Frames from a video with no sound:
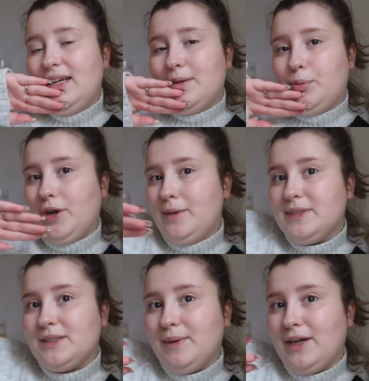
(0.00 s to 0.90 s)
in
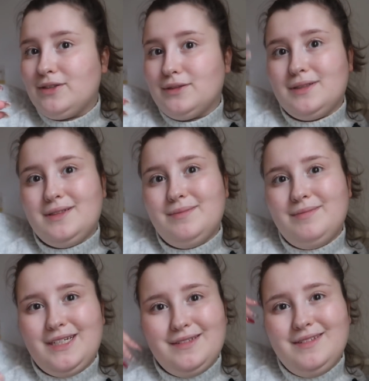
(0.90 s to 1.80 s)
appointments better just to
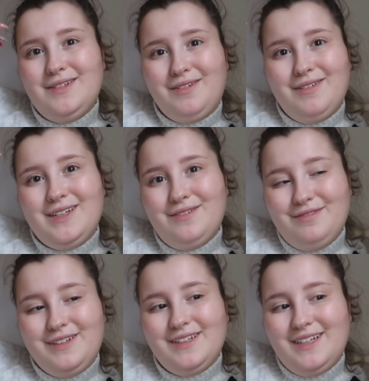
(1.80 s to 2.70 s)
make, you know, I don't
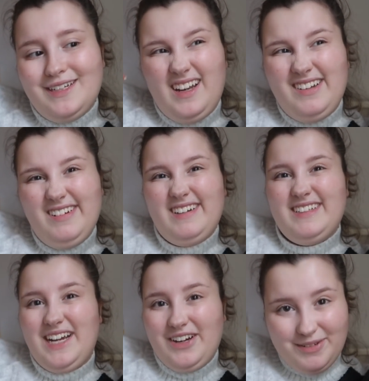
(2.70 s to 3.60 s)
feel like I look
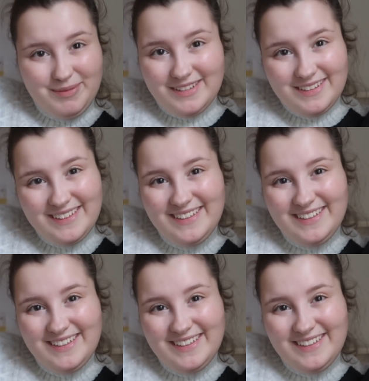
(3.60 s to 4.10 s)
terrible.